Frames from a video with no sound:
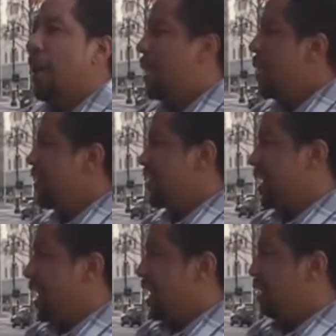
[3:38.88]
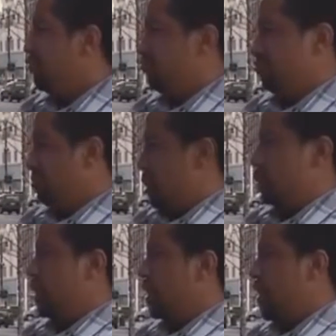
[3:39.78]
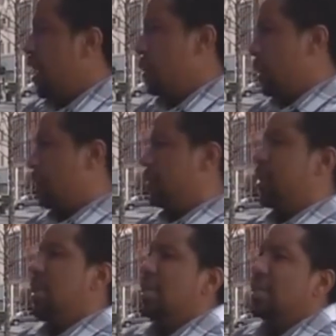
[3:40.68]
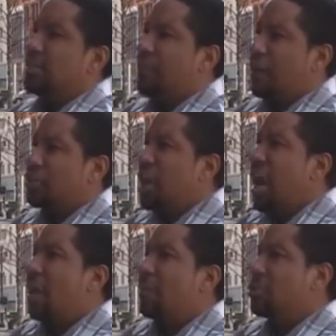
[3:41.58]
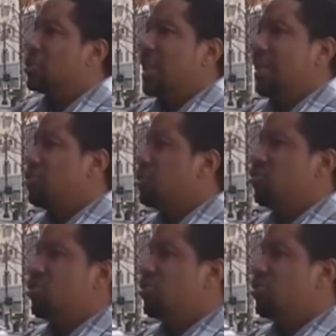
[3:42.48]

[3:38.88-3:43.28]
babysitting, nursing thing or whatever. She found a job, but she was like, she